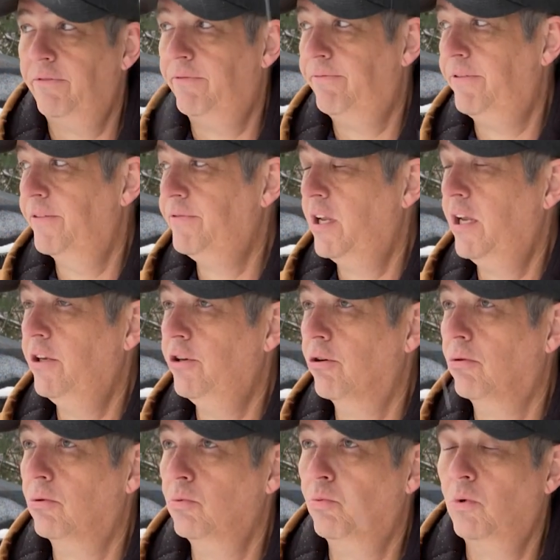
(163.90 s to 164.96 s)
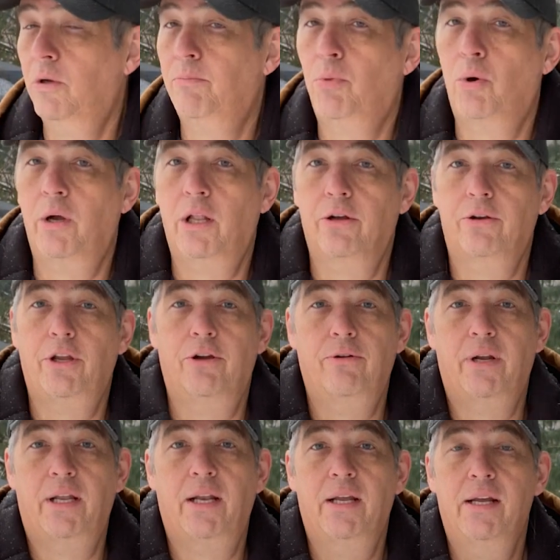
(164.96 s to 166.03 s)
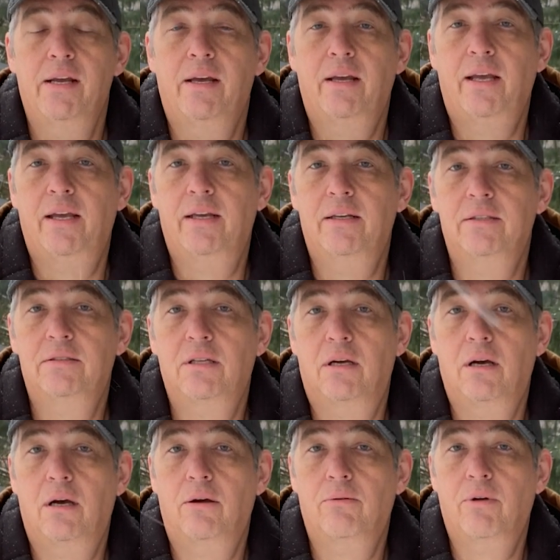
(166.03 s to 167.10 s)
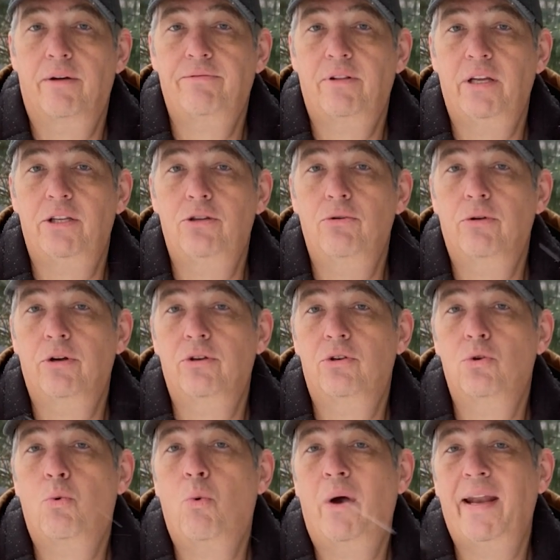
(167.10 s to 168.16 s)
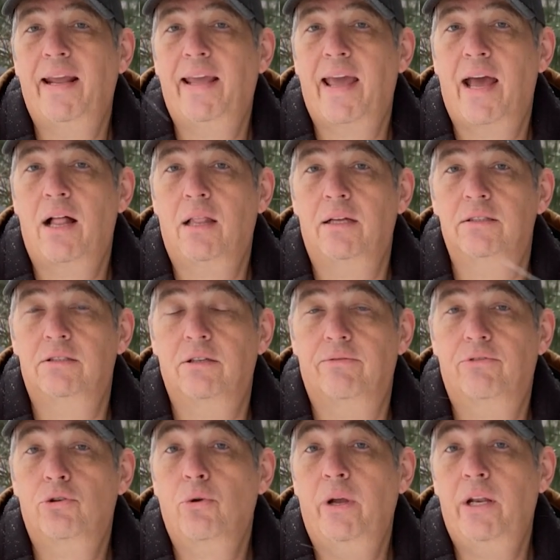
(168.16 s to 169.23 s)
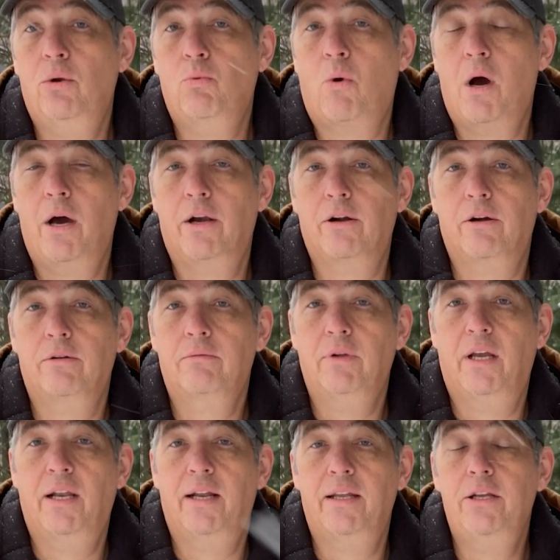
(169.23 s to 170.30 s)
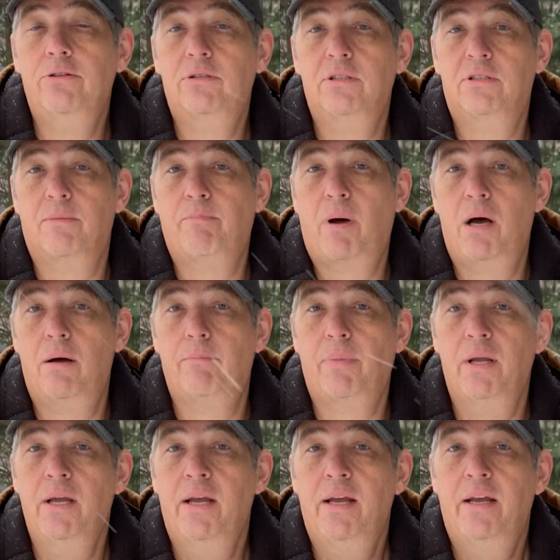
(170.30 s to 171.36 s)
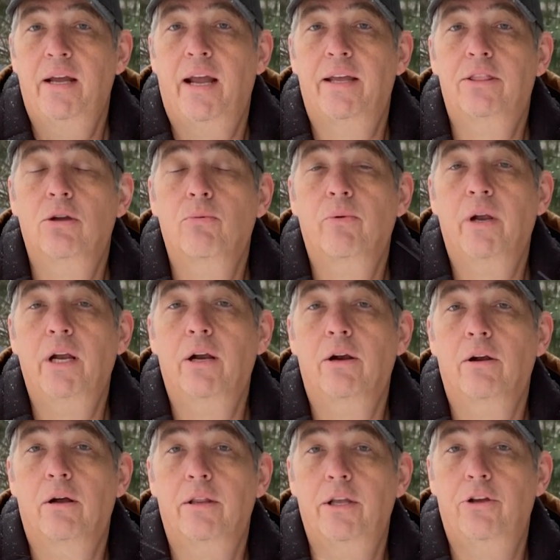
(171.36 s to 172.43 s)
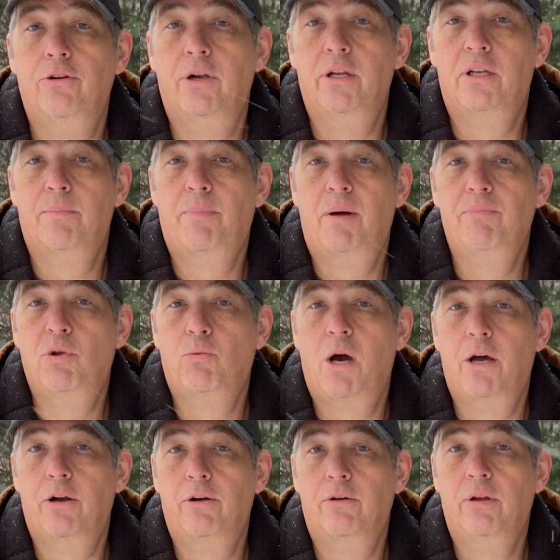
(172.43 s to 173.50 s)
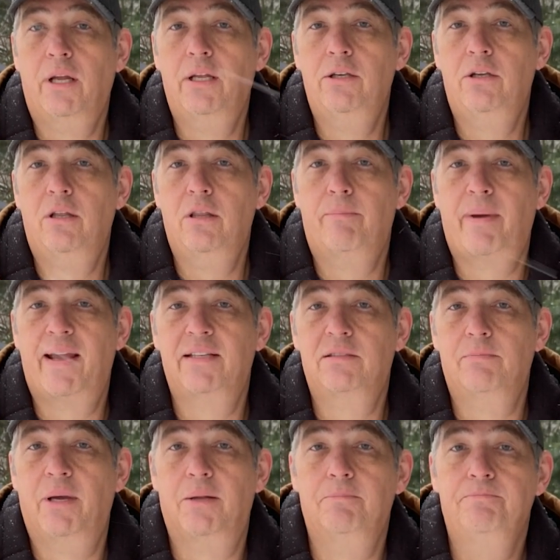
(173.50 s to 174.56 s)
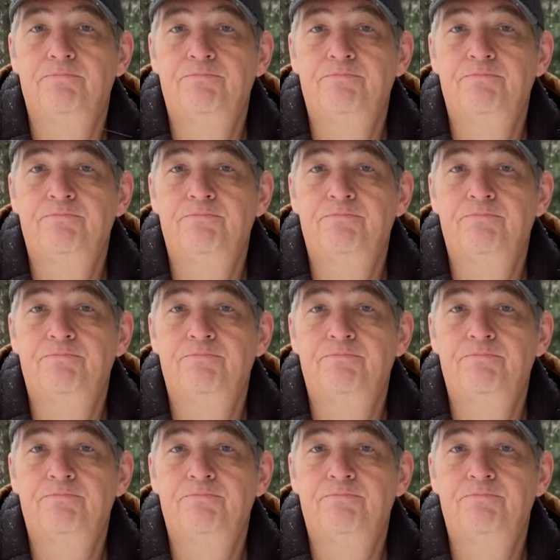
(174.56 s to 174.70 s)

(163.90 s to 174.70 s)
15-year-old wood boiler unit is roughly 220 gallons of treated water, and it uses a pump at the rear of the unit to pump the water into the basement